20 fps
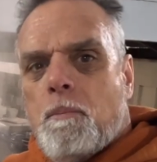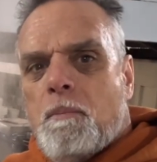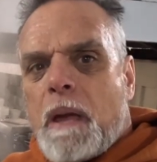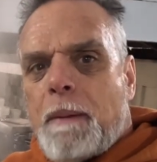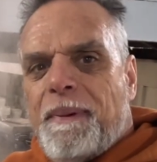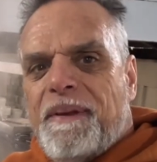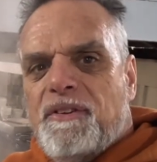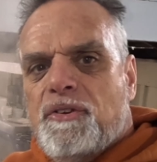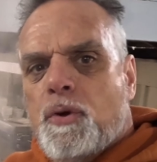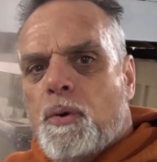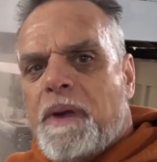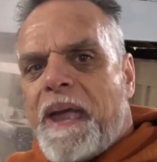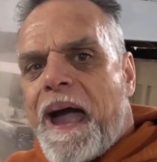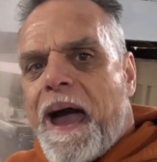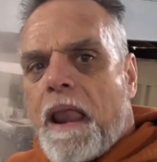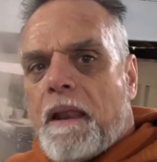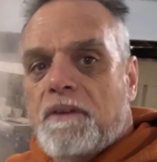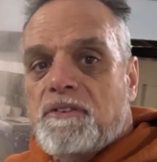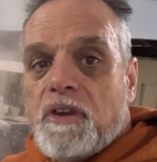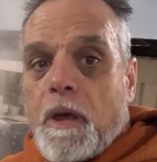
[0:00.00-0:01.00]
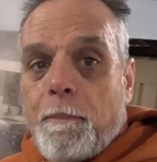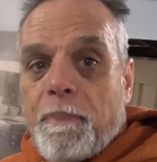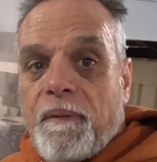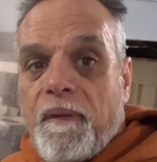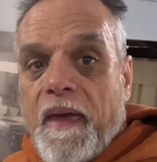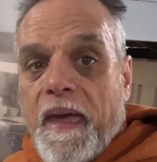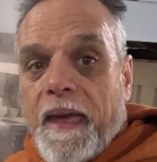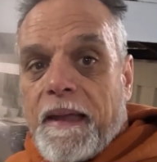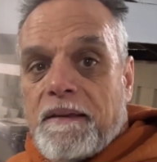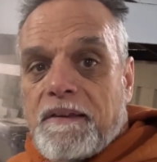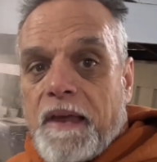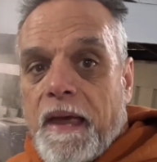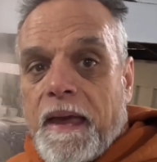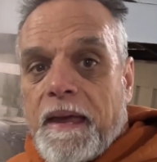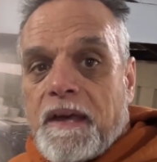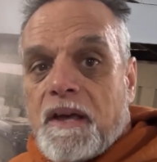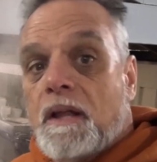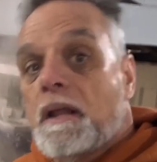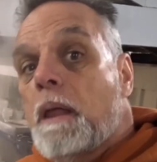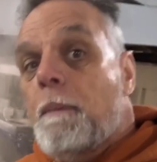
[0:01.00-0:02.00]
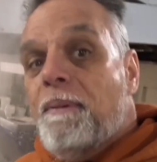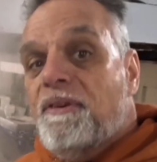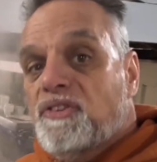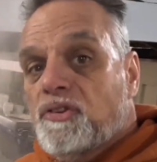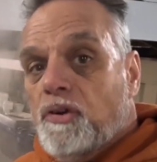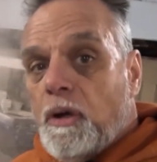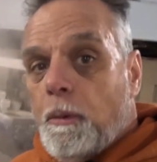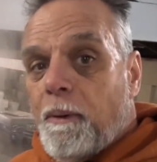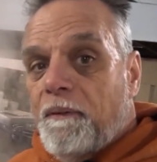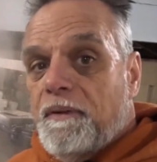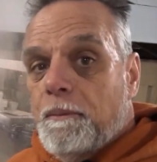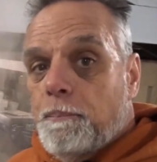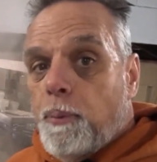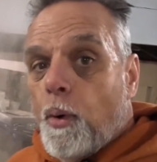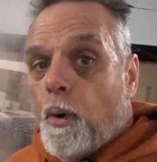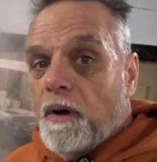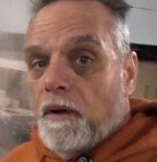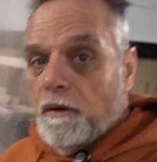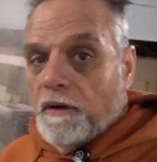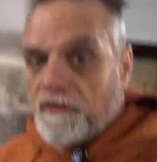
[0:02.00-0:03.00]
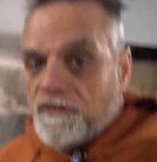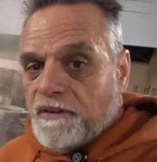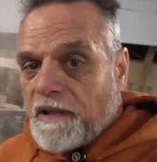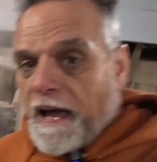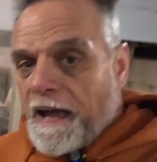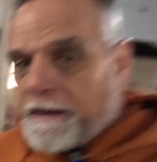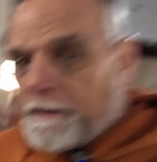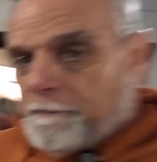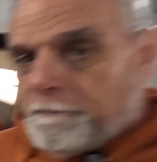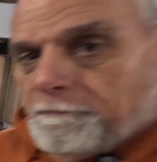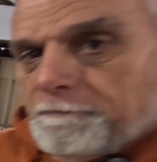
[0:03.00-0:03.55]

maybe 2 gallons up in the head tank. Let me show you what the boil looks like.